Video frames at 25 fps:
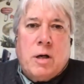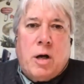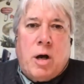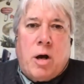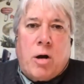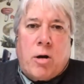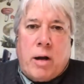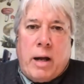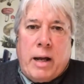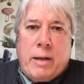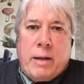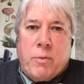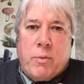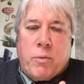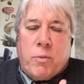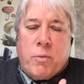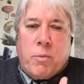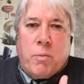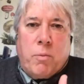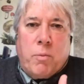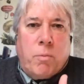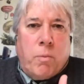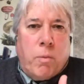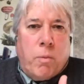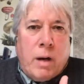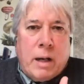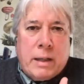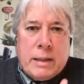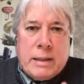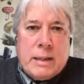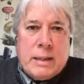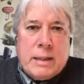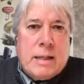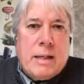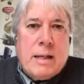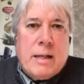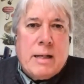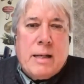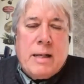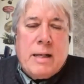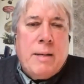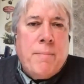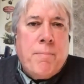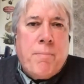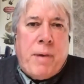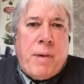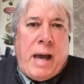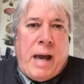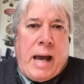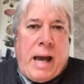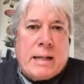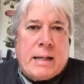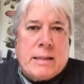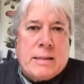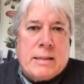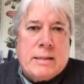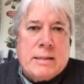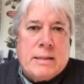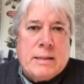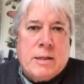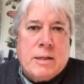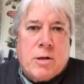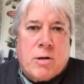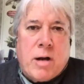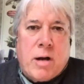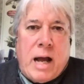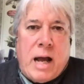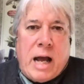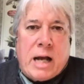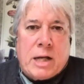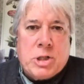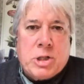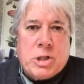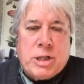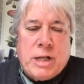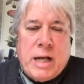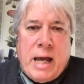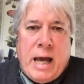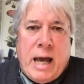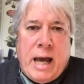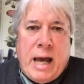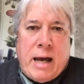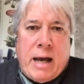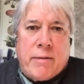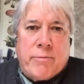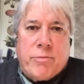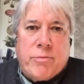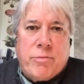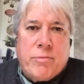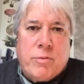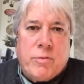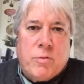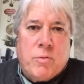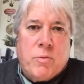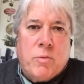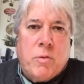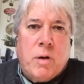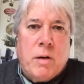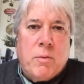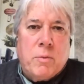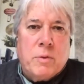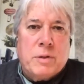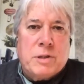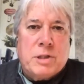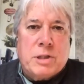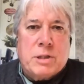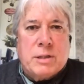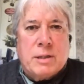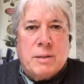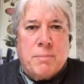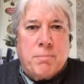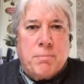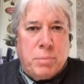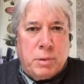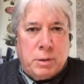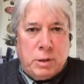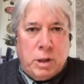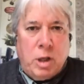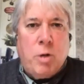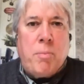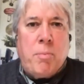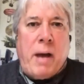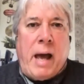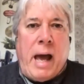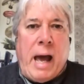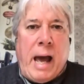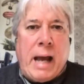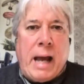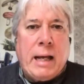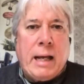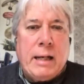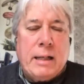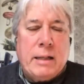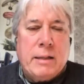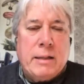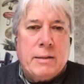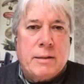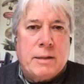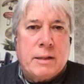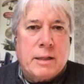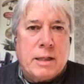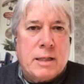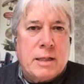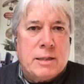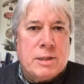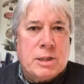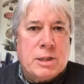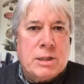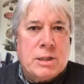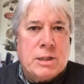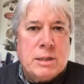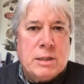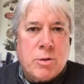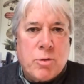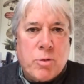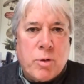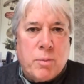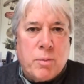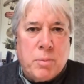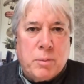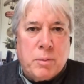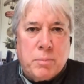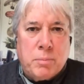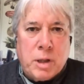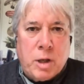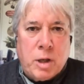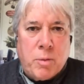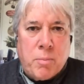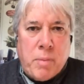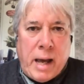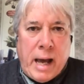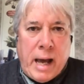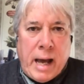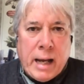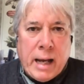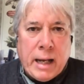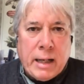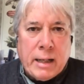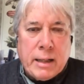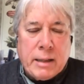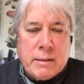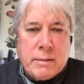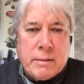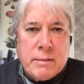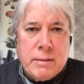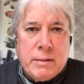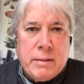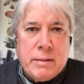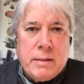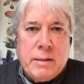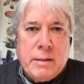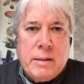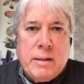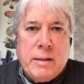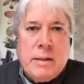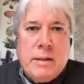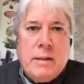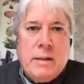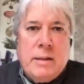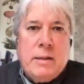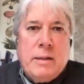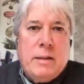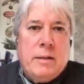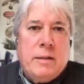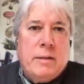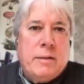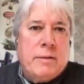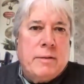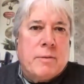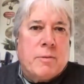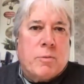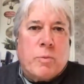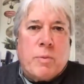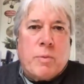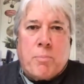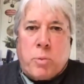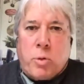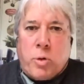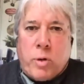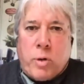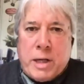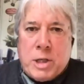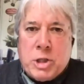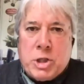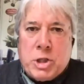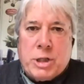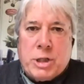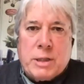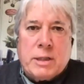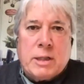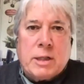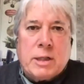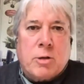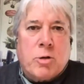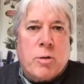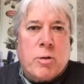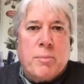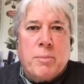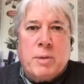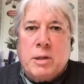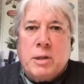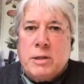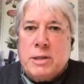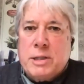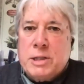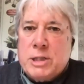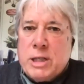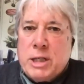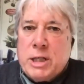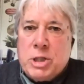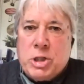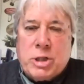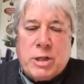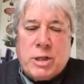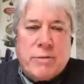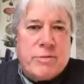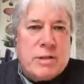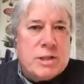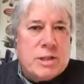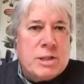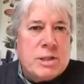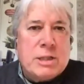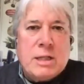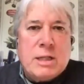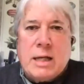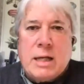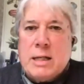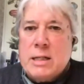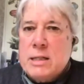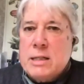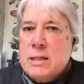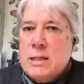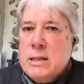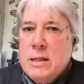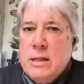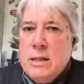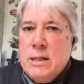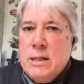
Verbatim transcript: all right, what impact did her action have? what was the blowback, the considerable blowback, the repression, the criminalization of dissent,